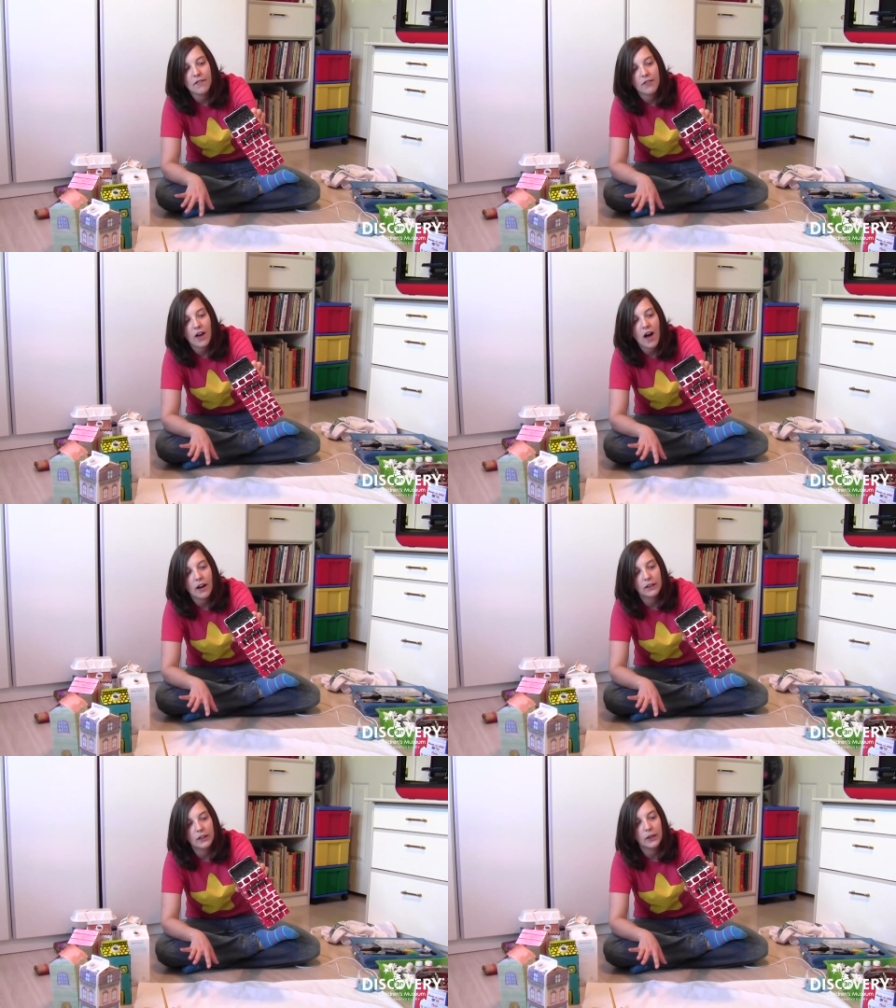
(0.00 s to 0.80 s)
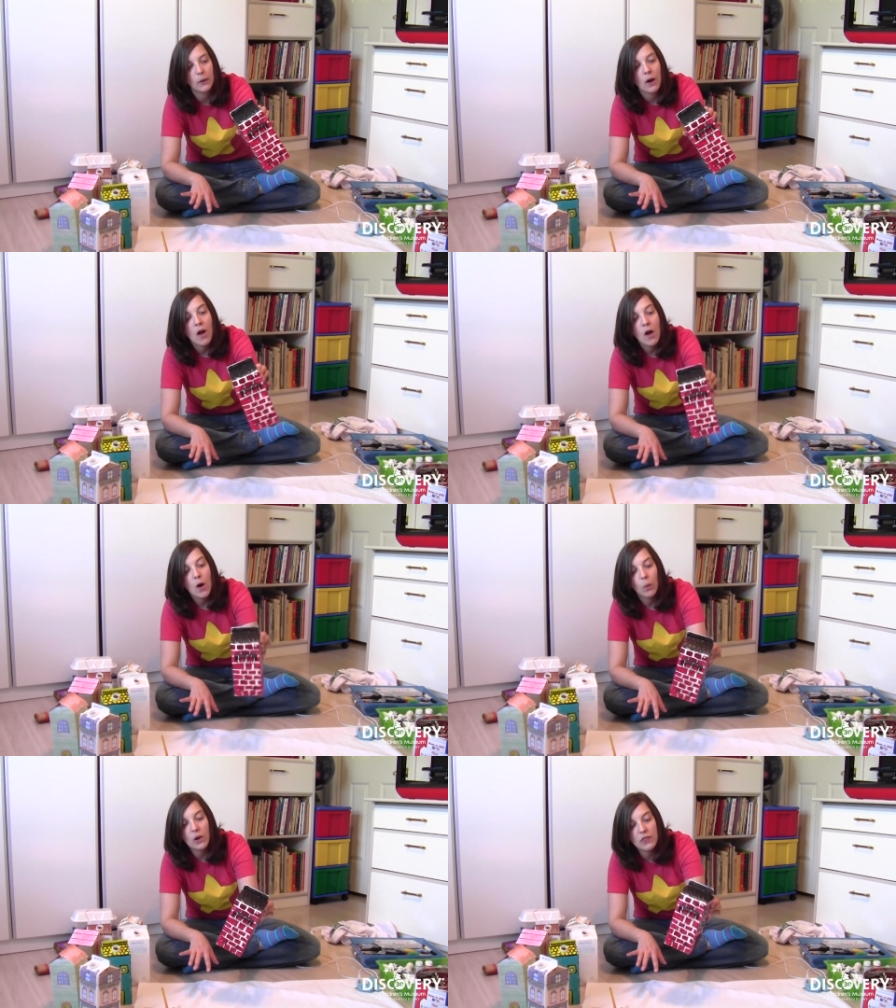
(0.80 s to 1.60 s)
left the hot glue
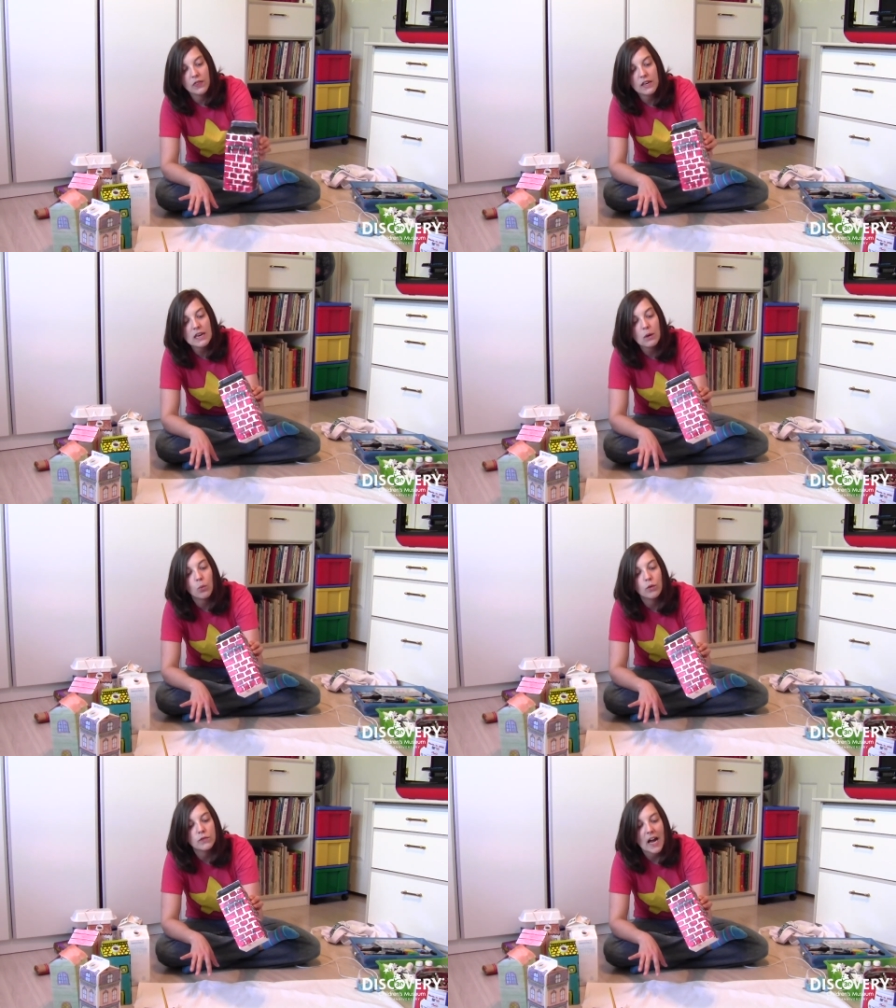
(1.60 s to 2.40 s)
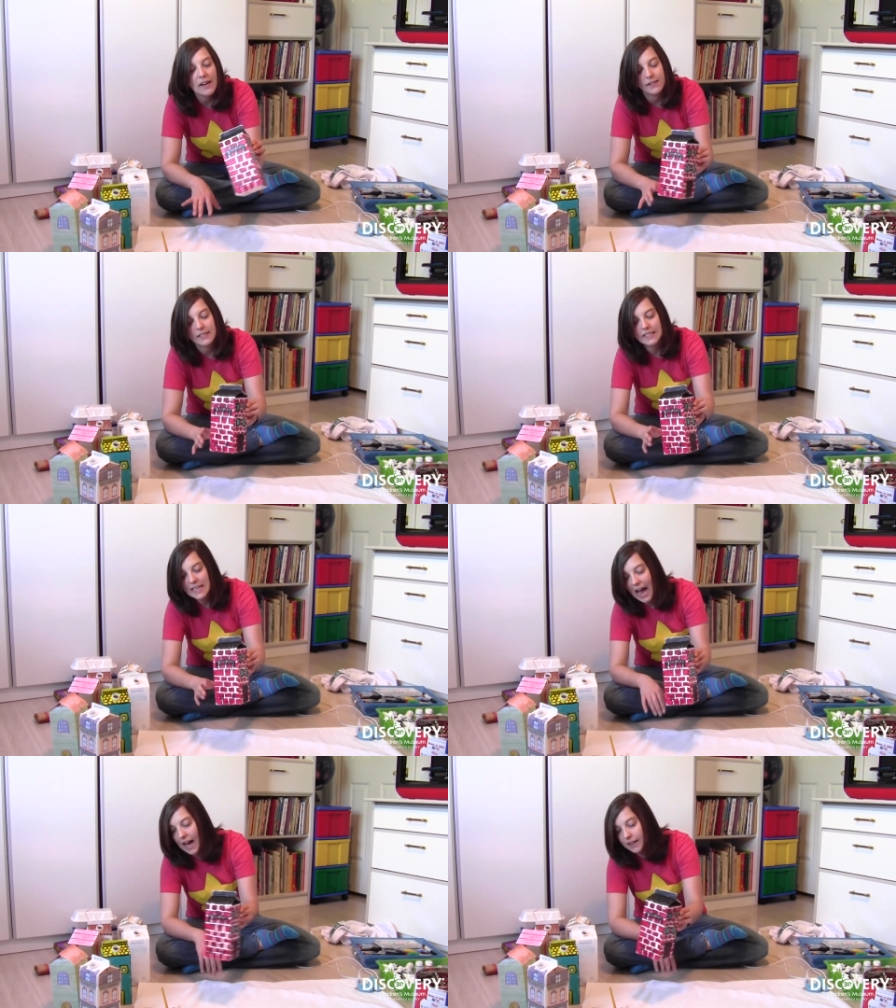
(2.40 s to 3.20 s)
with the roof tiles
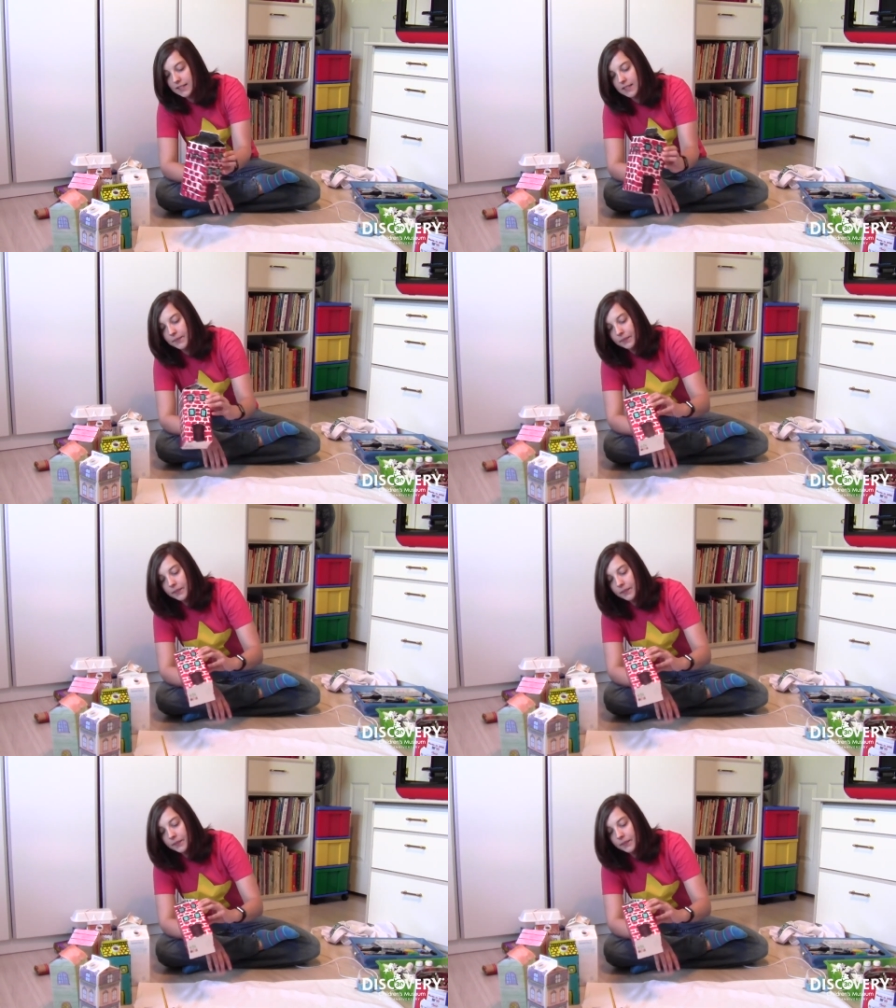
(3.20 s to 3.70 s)
intact.